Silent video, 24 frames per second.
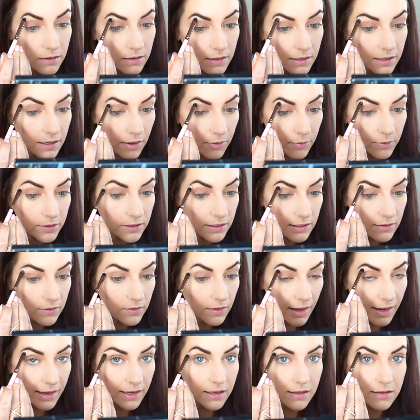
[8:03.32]
And I really
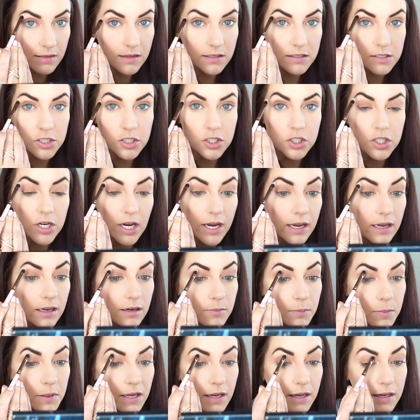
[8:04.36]
like this
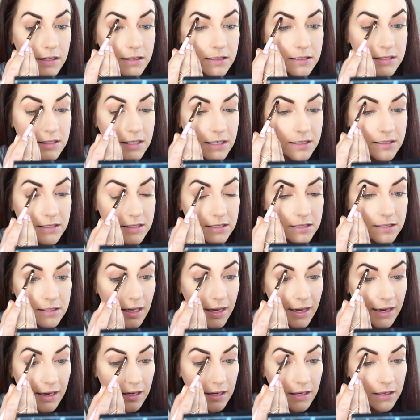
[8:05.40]
shade because it's
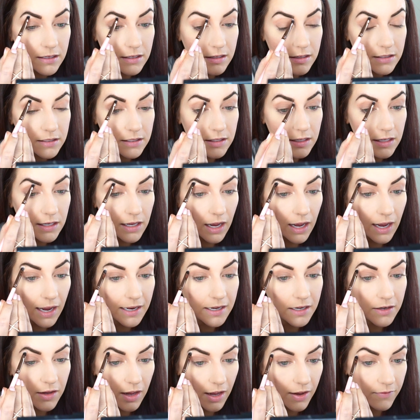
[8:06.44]
like
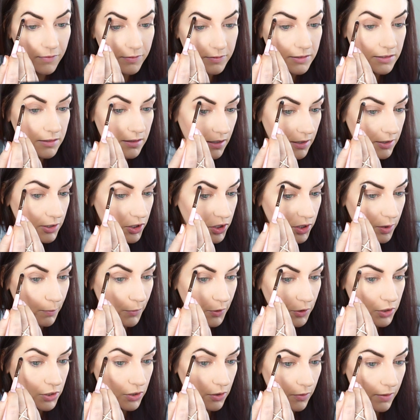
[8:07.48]
kind of has a
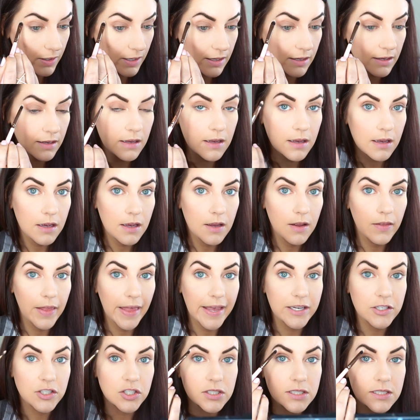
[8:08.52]
shimmer to it,
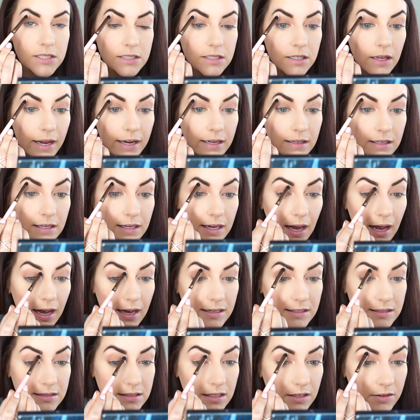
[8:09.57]
like just slightly
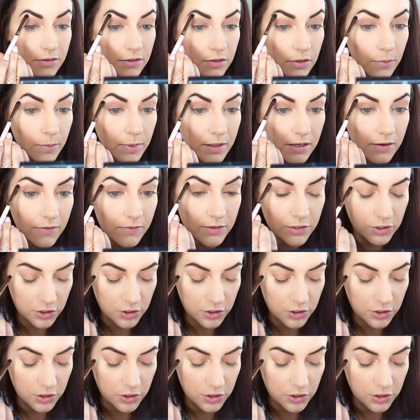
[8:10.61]
has a little bit of a